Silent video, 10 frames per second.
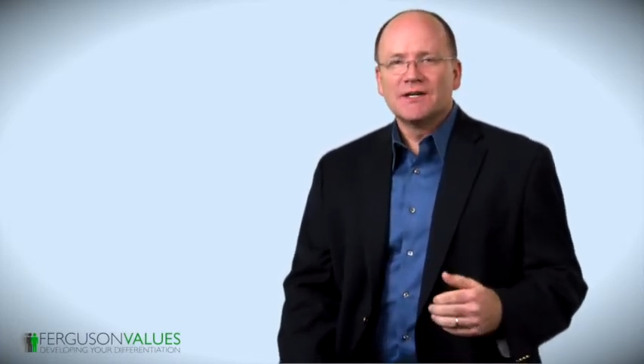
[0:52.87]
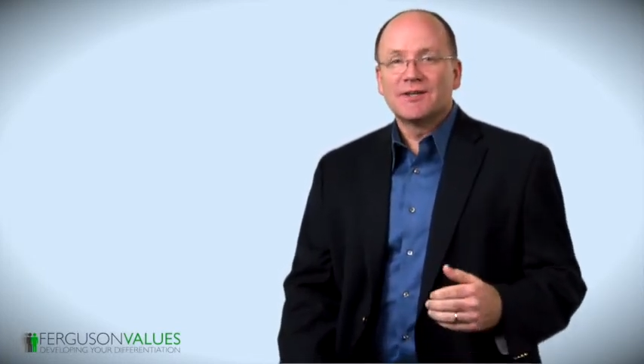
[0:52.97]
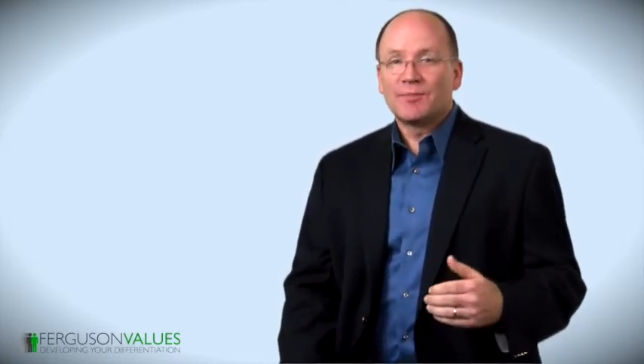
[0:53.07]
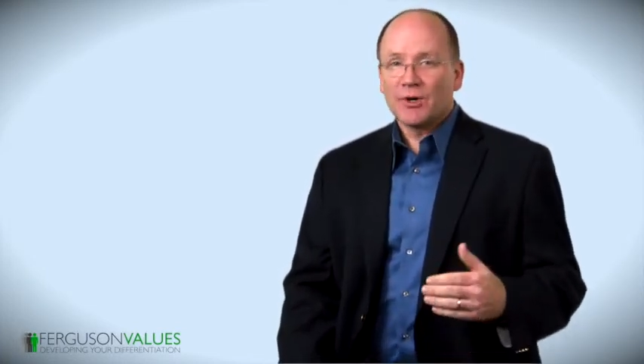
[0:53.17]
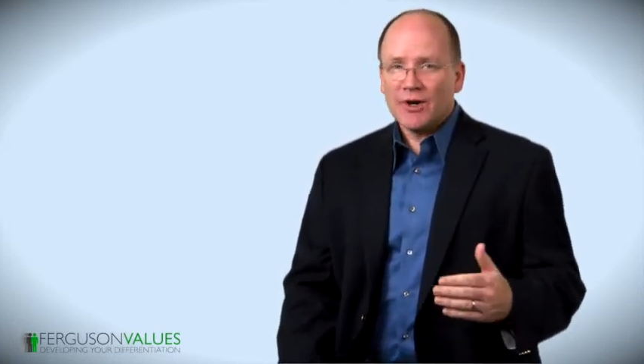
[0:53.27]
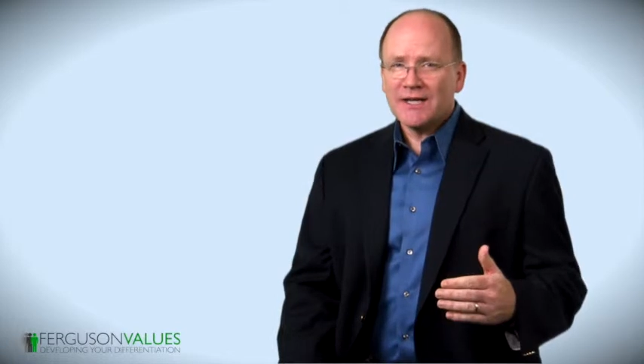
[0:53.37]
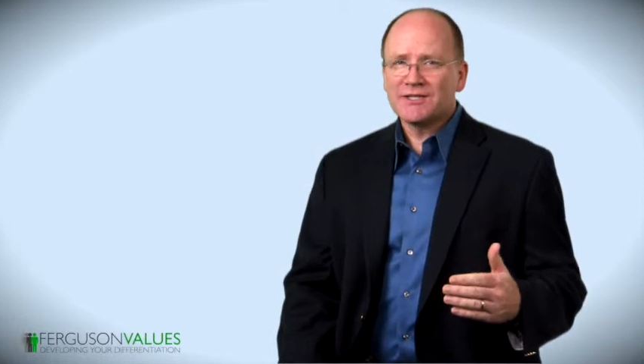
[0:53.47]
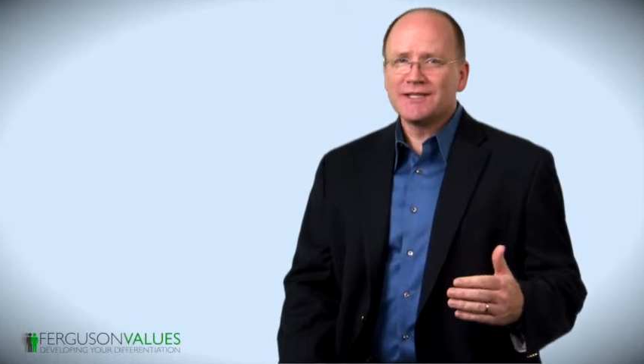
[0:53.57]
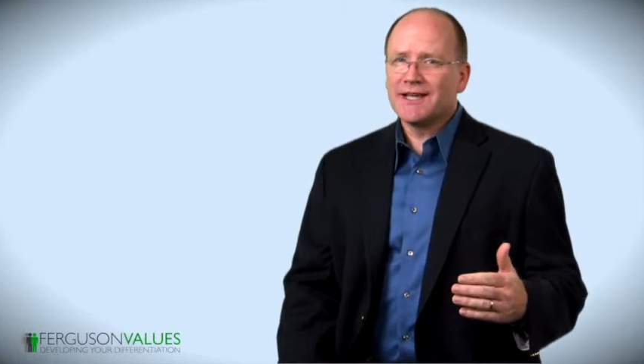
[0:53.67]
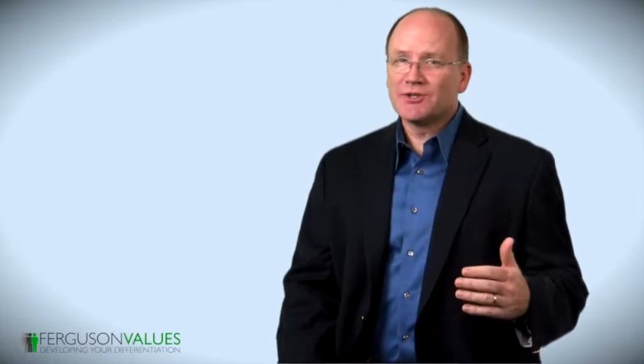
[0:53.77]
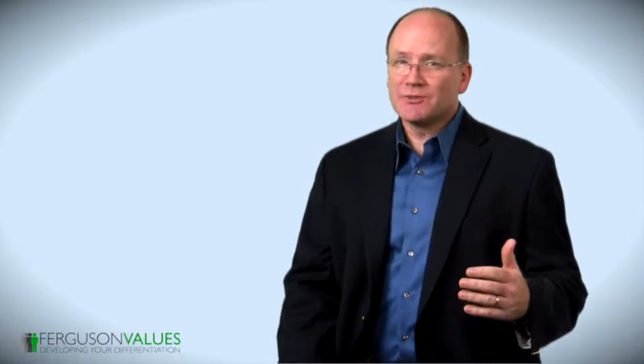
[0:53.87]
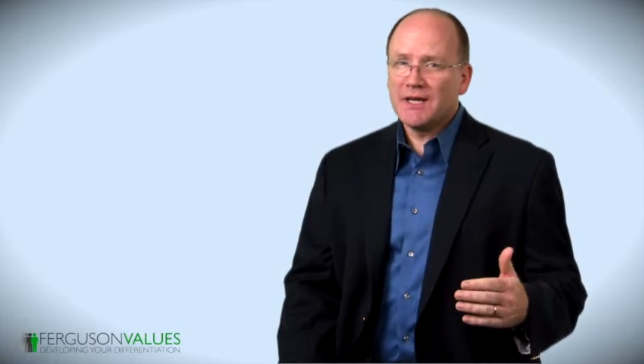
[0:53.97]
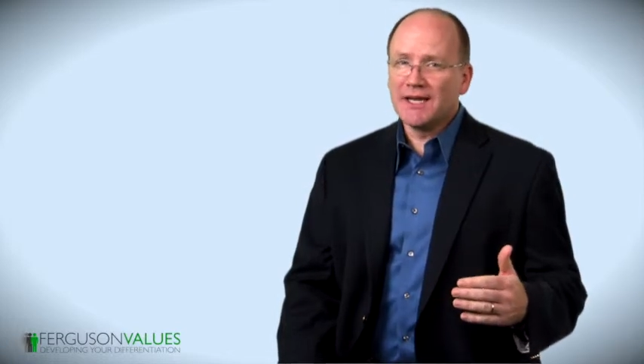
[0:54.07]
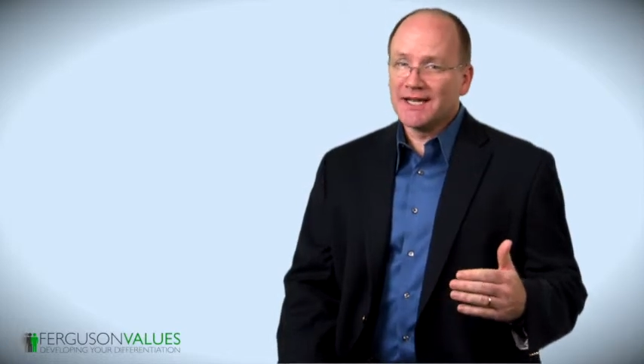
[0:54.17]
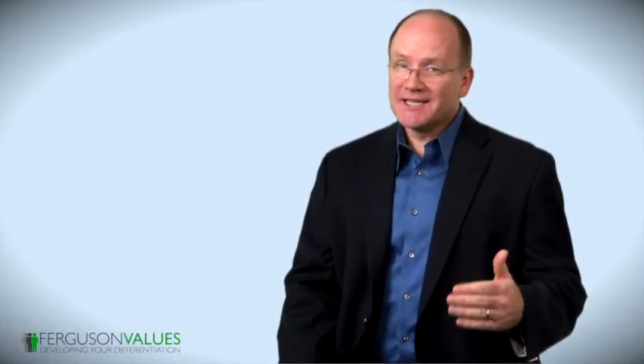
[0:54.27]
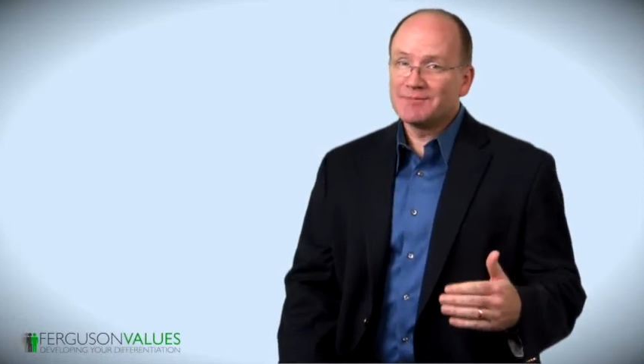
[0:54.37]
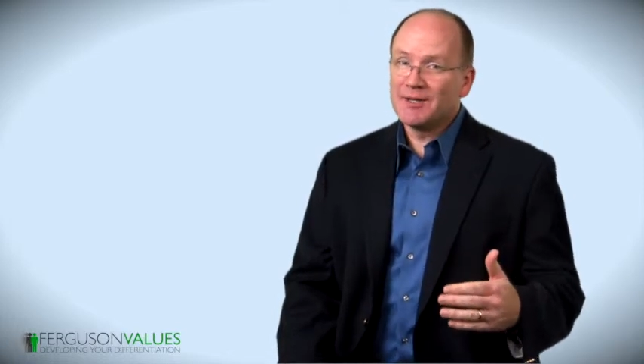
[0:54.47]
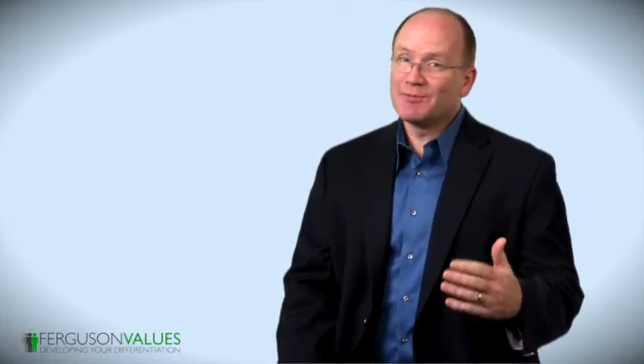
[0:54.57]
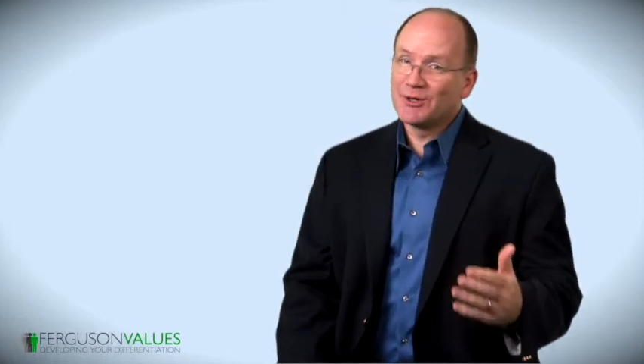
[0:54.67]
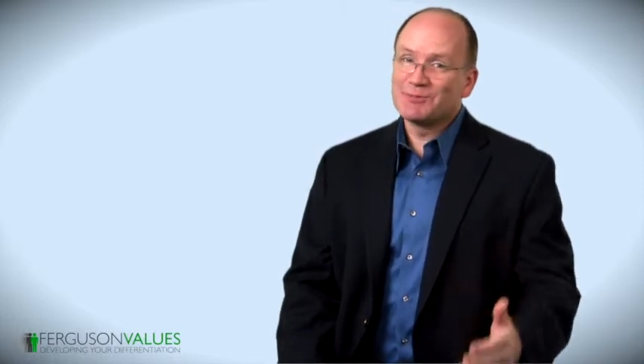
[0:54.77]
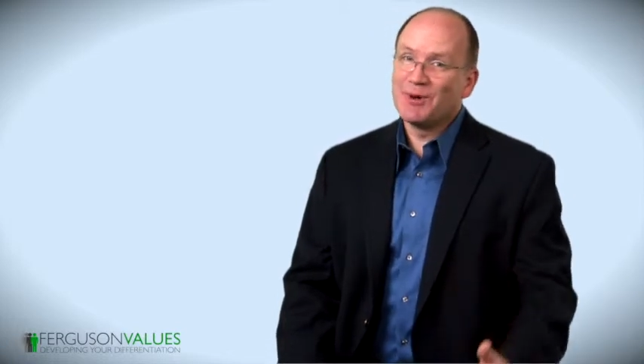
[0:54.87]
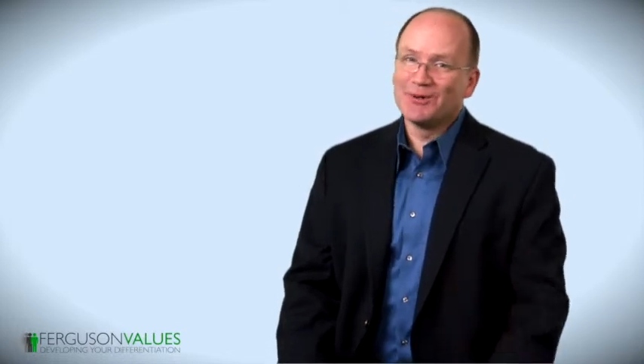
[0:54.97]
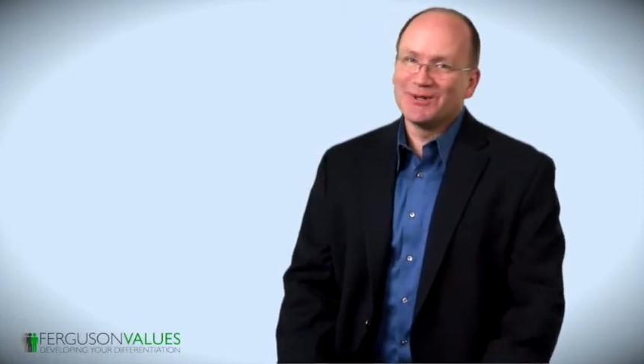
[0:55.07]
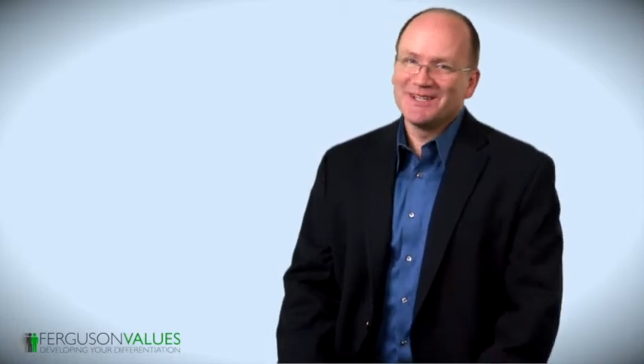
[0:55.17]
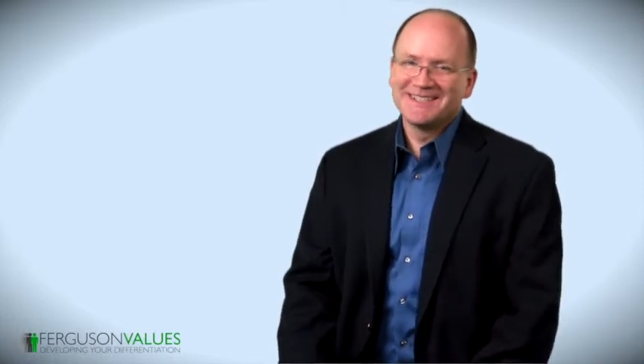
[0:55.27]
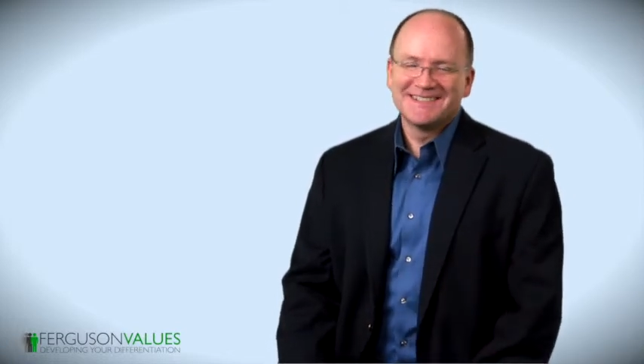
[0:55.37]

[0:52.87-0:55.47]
"The procrastinator's meeting has been postponed."